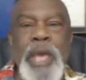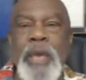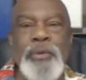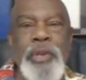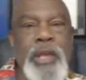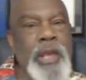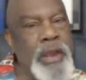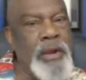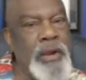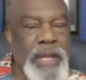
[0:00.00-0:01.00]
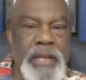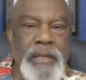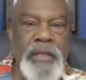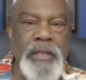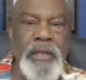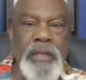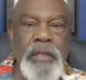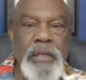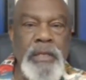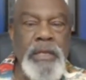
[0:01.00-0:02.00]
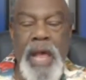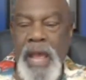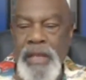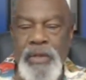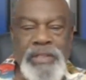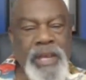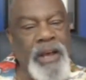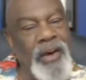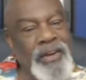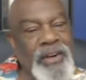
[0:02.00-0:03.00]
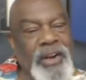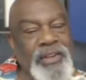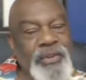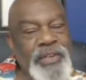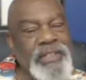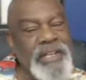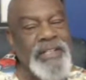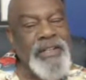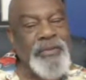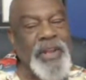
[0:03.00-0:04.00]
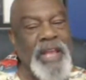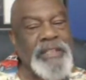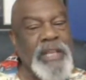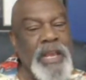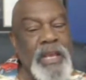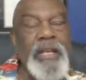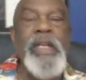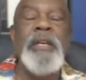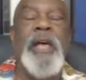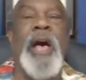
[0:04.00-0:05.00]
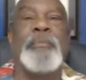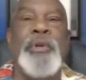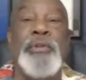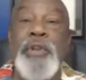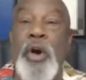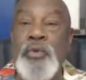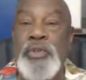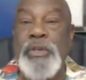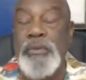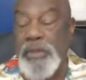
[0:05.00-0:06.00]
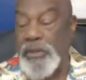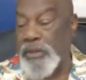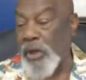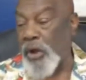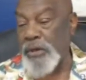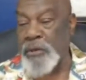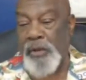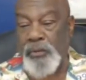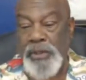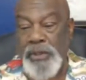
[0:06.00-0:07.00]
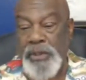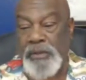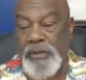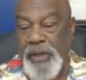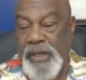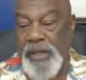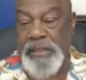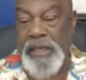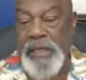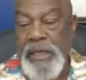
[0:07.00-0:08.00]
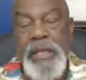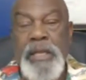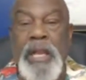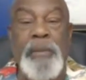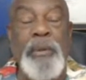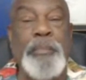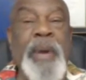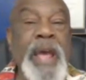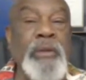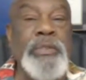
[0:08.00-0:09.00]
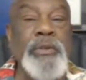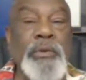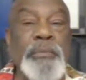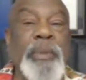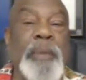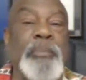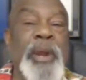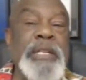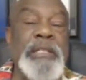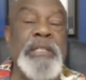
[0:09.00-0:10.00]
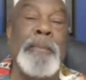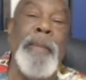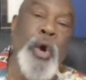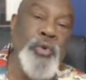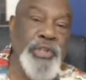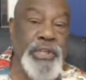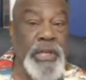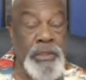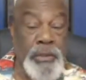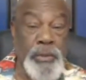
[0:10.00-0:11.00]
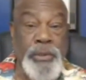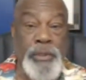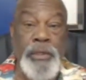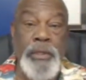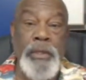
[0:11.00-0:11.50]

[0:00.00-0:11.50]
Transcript: And I ain't going to say, oh, girl, you was listening to what I said. I'm going to know she talking about what the fuck I said. And I'm going to pounce on it by bringing some more shit to her in the same vein.